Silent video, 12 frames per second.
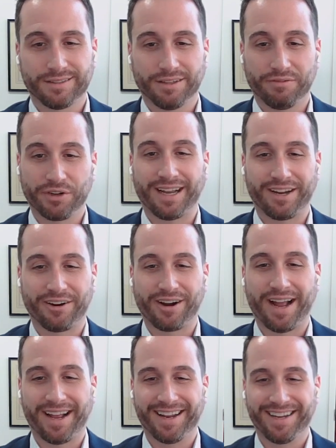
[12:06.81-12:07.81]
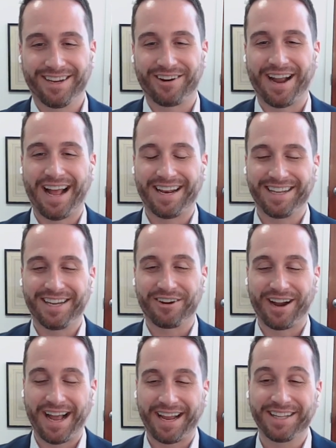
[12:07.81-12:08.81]
If you're
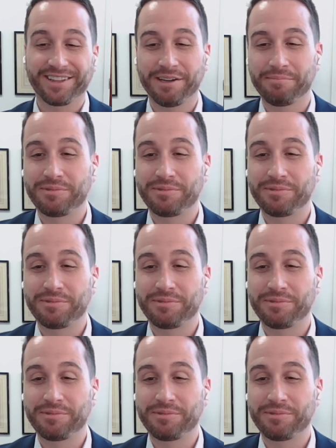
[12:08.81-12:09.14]
adding them